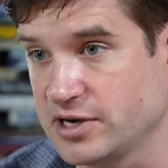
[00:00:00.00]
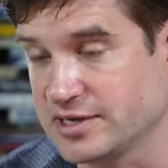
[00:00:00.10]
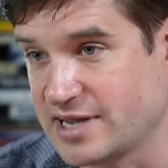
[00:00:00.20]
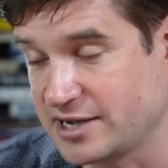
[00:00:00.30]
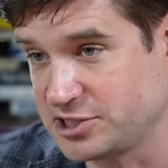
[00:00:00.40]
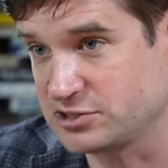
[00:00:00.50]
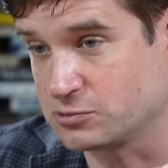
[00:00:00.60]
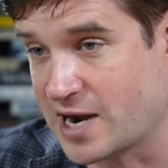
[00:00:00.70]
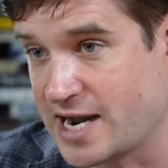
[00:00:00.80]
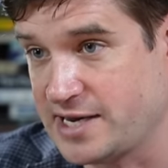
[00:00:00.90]
It's not just
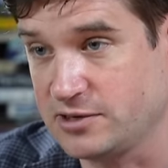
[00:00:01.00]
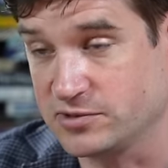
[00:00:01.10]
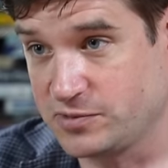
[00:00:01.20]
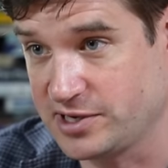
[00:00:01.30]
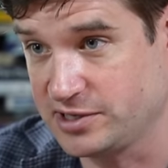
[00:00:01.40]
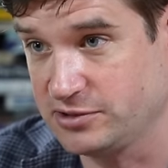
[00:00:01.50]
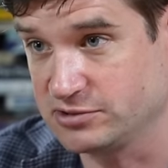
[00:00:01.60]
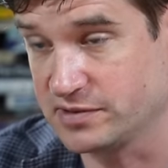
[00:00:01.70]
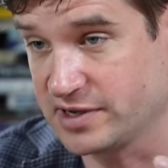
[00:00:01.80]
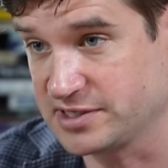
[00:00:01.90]
writing, which we can
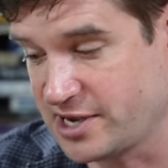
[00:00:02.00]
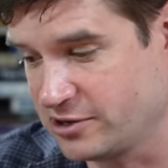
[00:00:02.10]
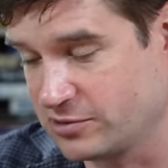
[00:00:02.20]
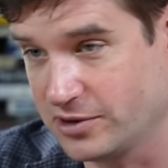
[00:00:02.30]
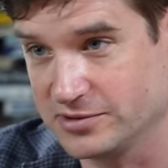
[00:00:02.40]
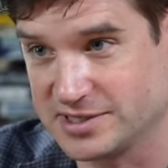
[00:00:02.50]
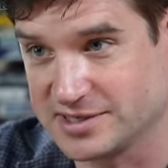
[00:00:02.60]
use with like scarecrows, yeah. is